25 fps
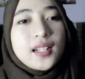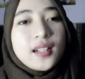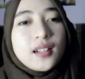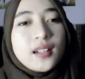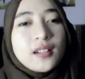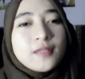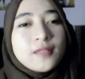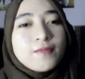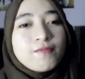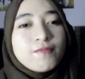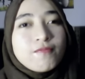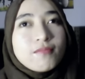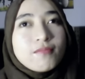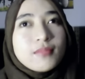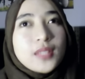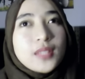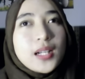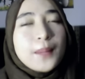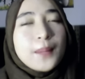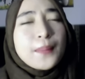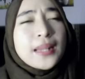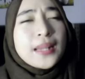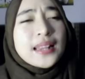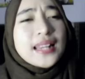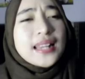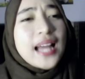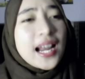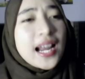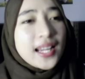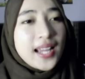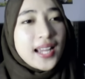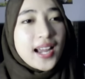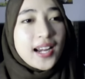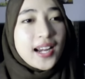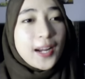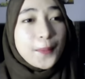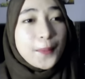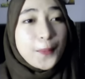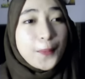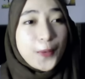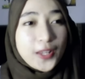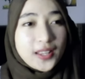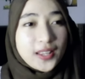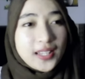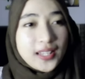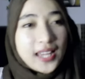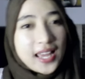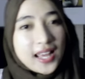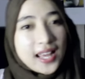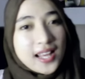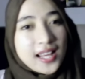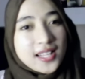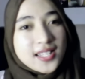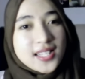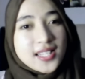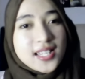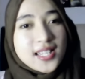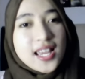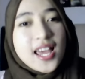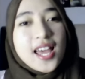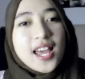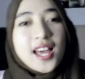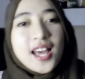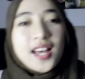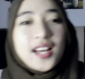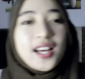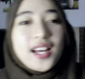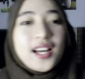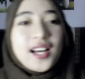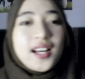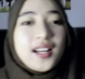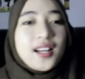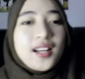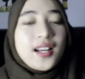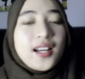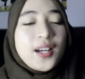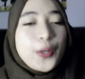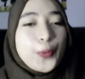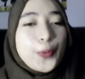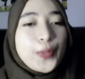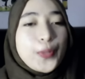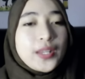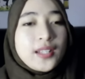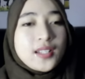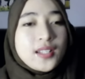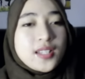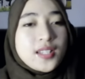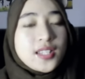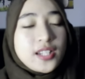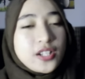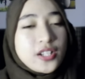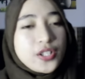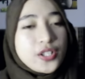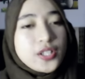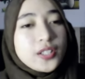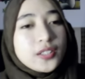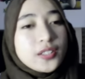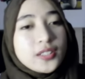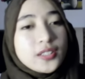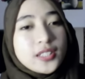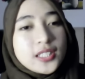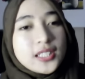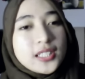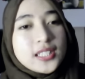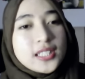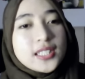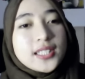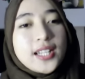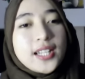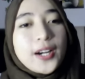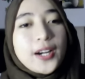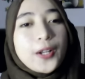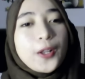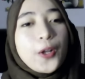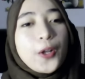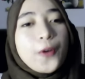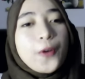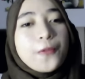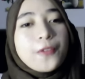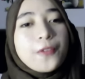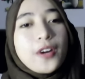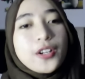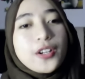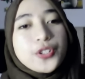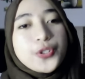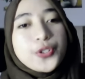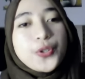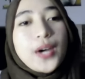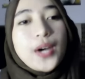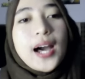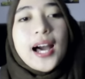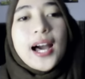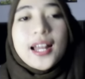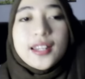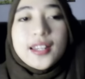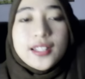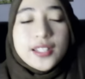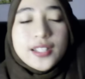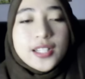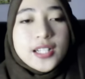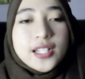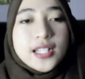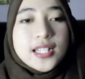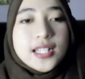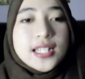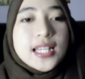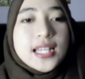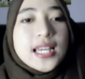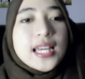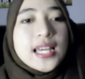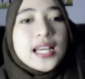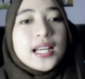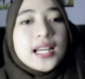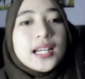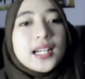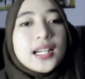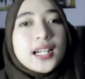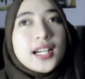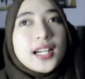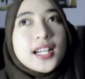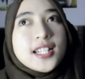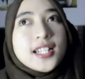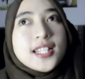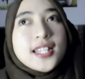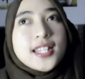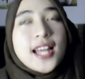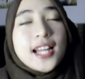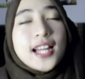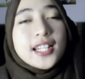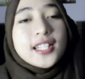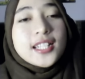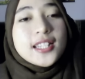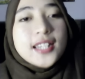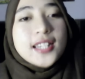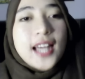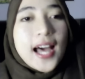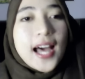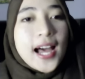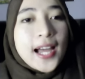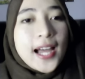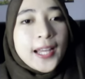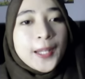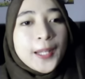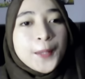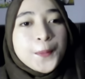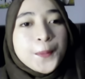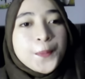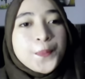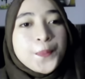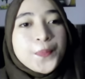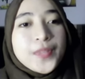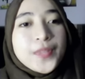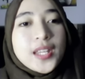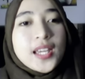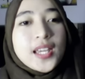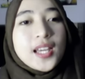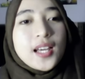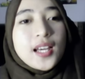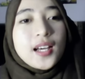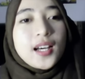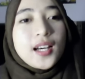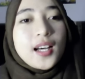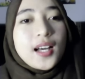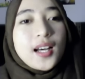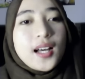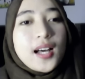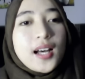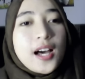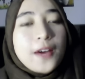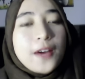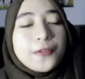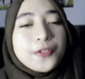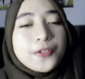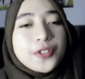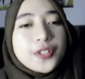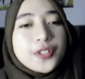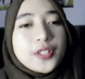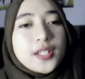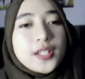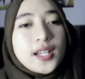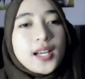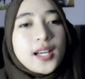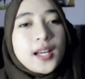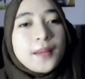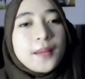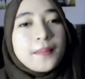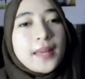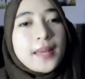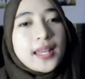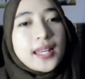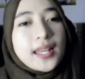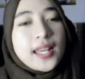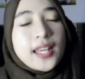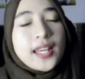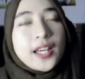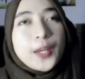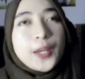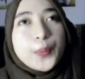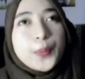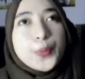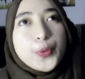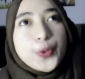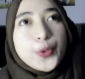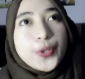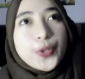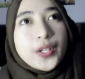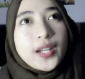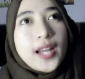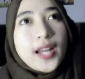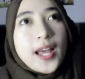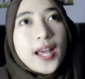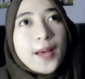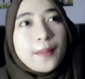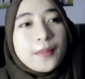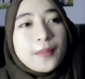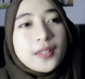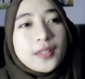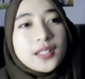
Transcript: Mentari Anak podcast with the three children, say hello part to others, study time after the making a book named